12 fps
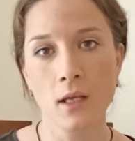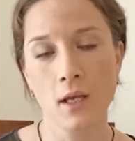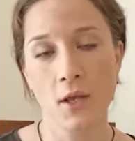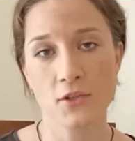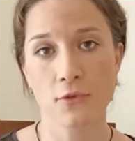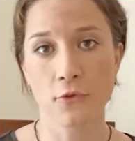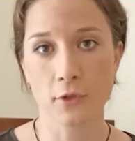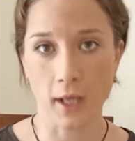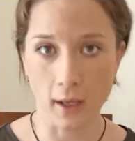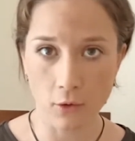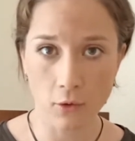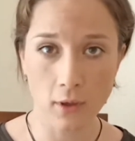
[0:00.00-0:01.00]
So for
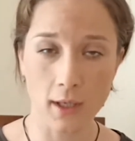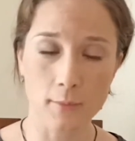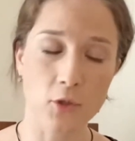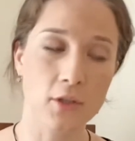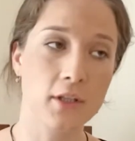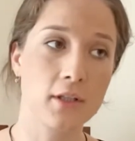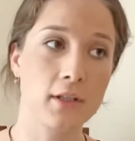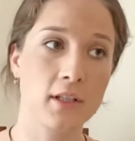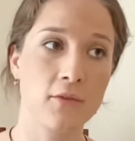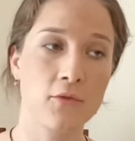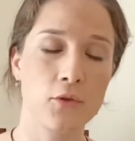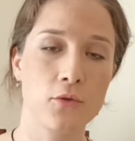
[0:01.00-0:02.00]
now, I'm going to
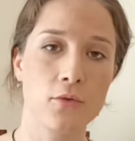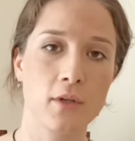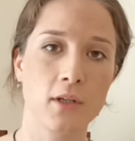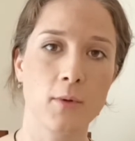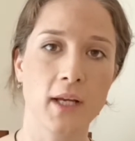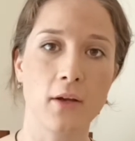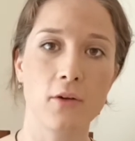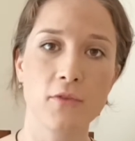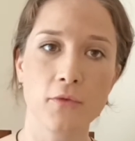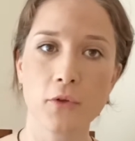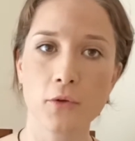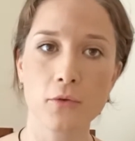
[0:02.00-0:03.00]
give you a quick
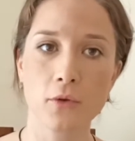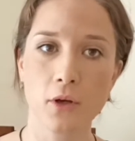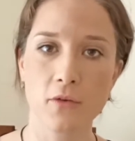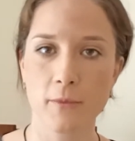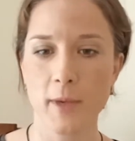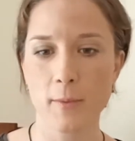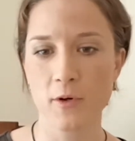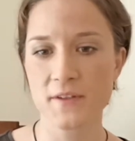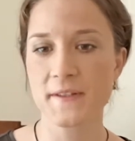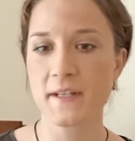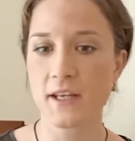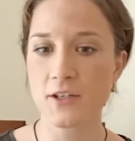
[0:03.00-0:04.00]
overview over my
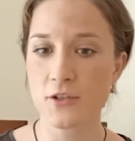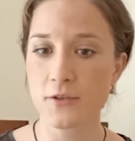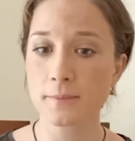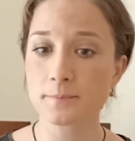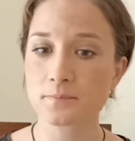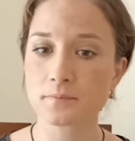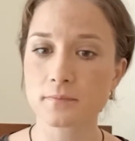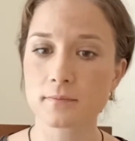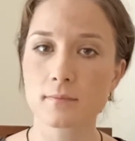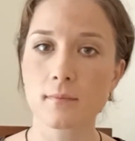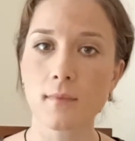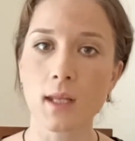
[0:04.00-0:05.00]
presentation.
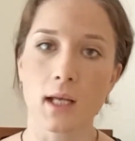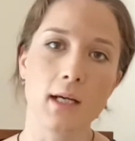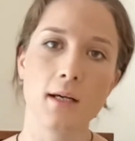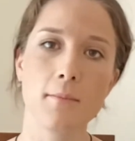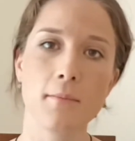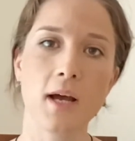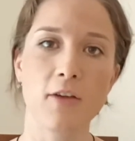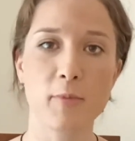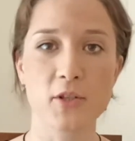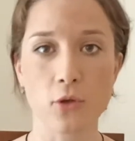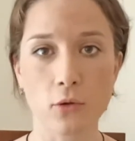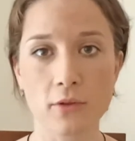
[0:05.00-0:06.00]
I've
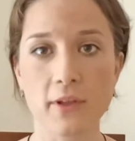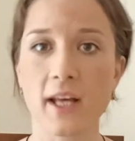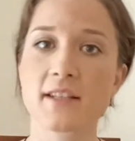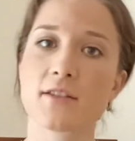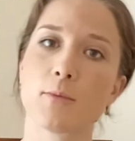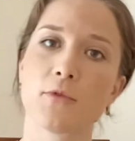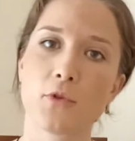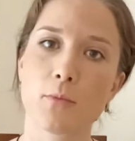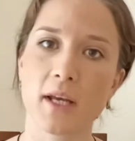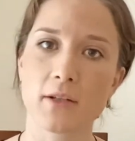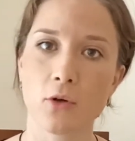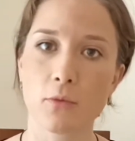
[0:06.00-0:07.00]
been told that some of you
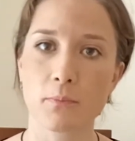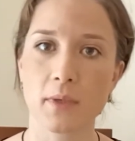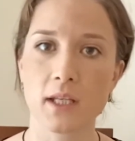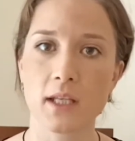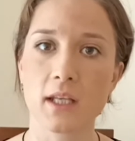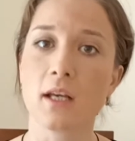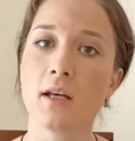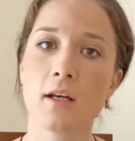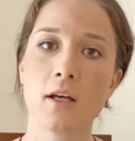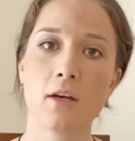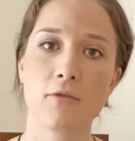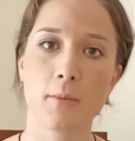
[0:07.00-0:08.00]
might not be
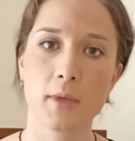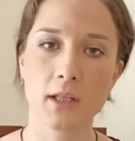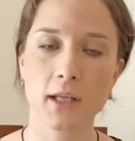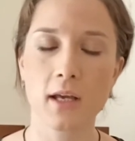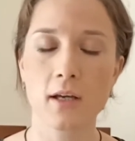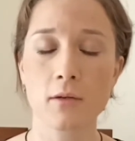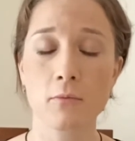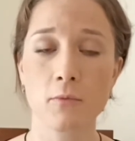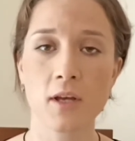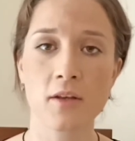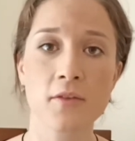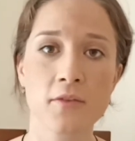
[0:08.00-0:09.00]
familiar
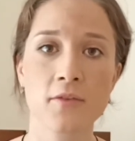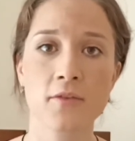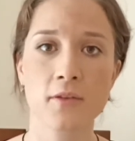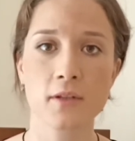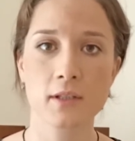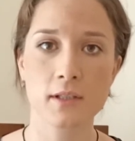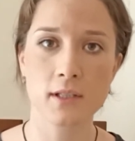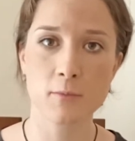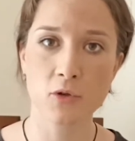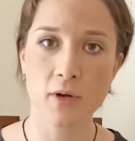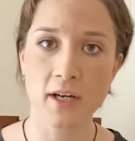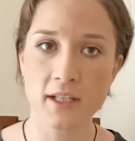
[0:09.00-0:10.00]
with
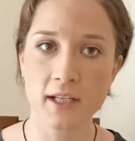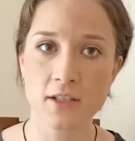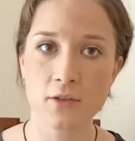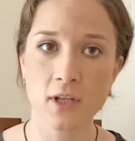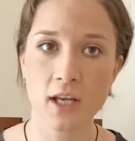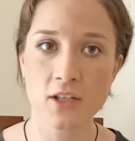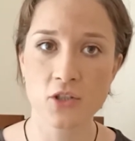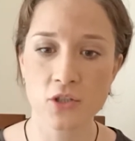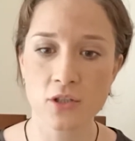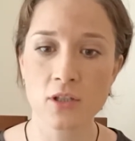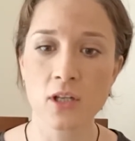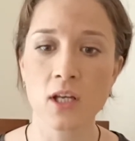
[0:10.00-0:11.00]
democratic
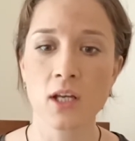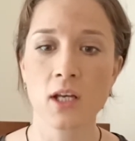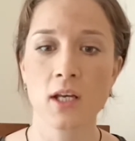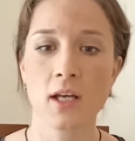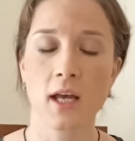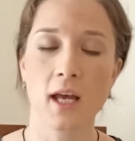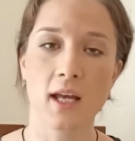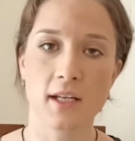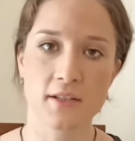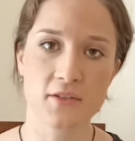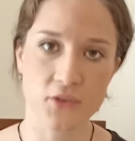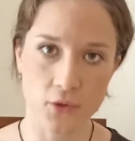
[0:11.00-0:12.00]
education,
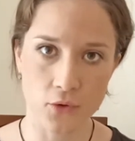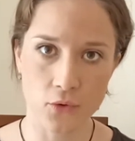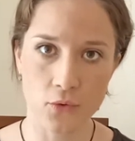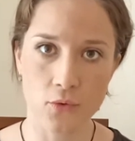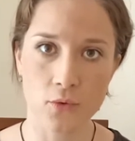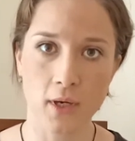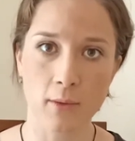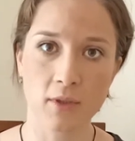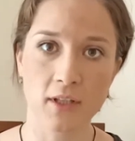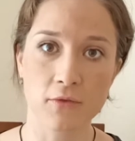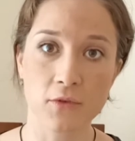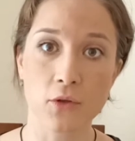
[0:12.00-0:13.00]
and so I will
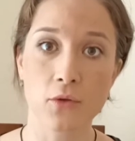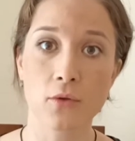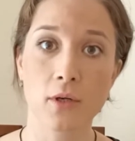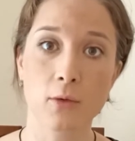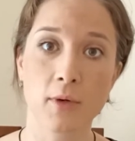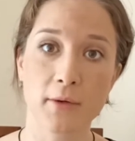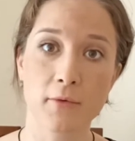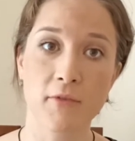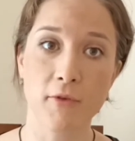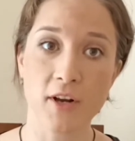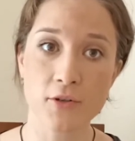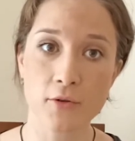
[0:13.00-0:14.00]
give you a quick
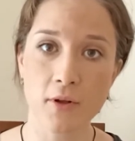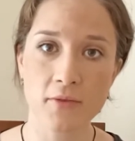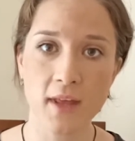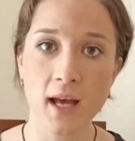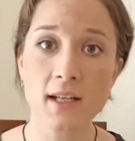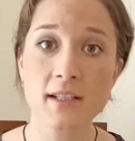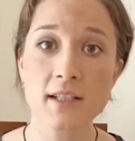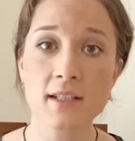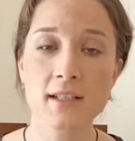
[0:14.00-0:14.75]
refresher on that.